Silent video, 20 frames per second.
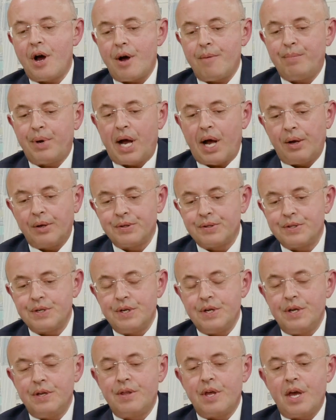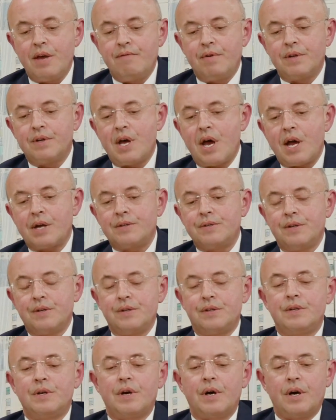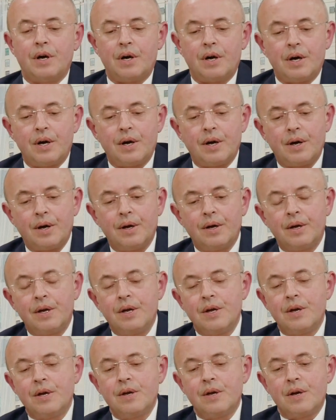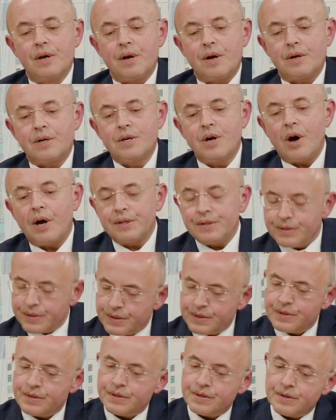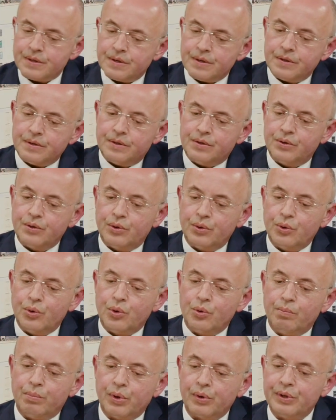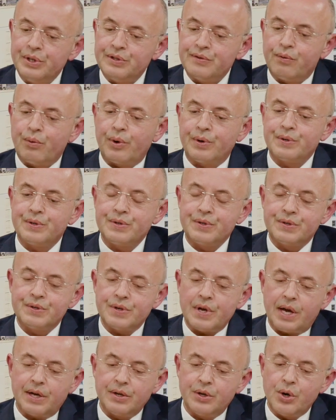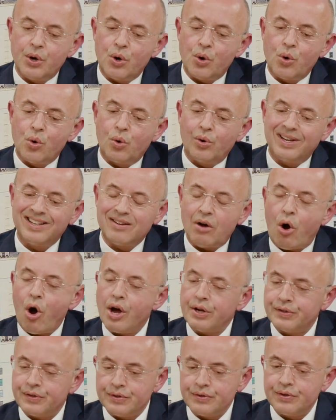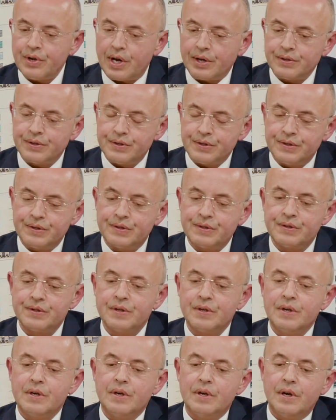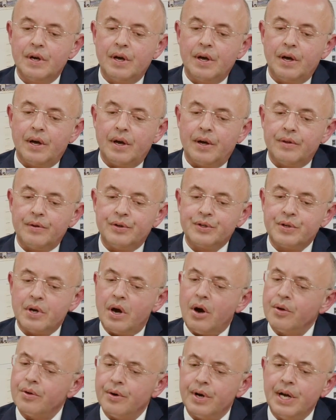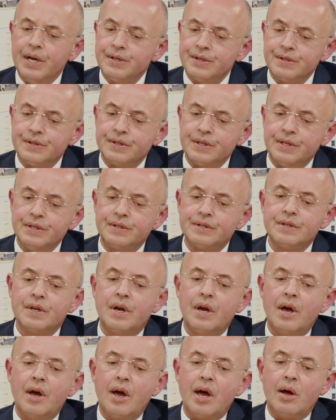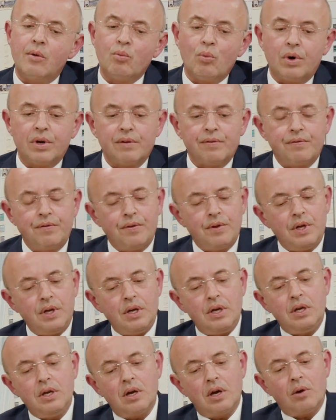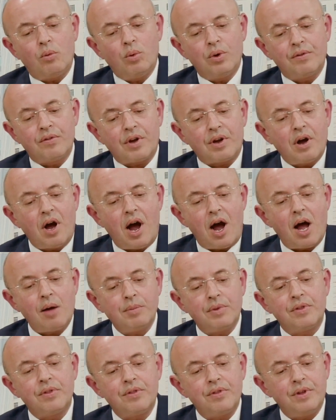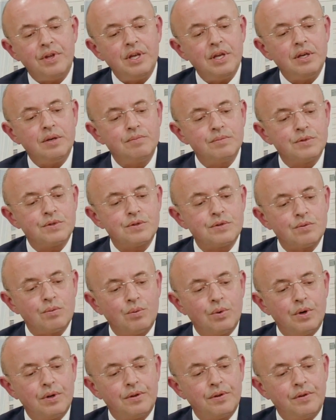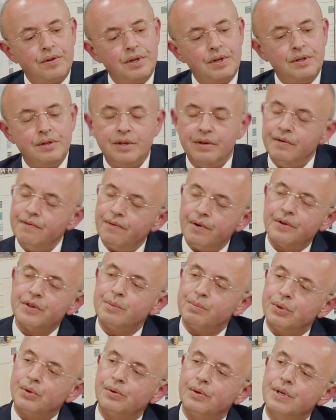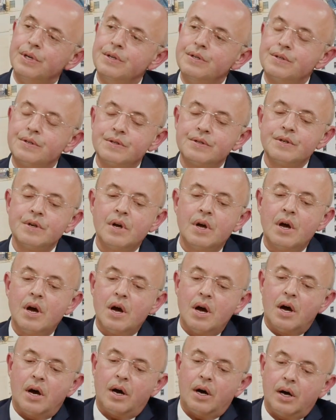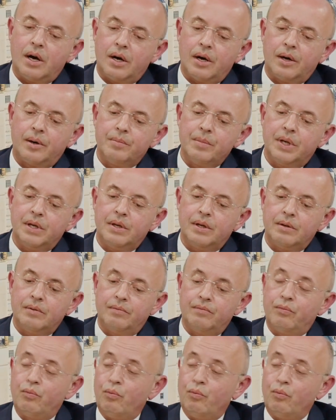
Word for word: uh, policy. They've enacted uh, cuts to police forces. I know in Austin, Texas, uh, there's other agencies. And one of, the, one of the common themes with the defund the police uh, it,